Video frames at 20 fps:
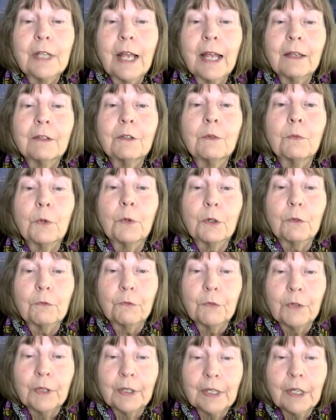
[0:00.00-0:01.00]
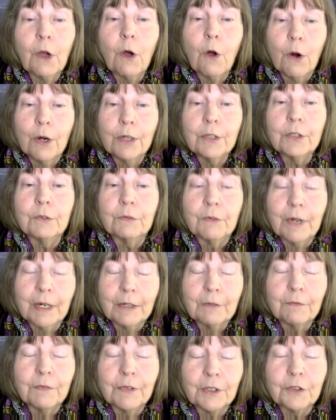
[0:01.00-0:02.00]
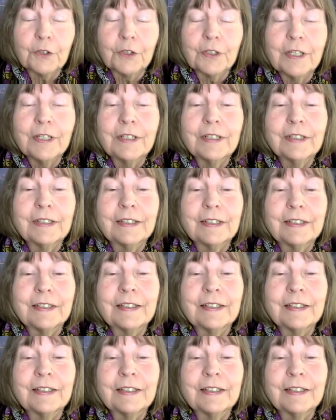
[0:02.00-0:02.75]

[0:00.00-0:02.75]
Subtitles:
because I had to work really hard to write fiction.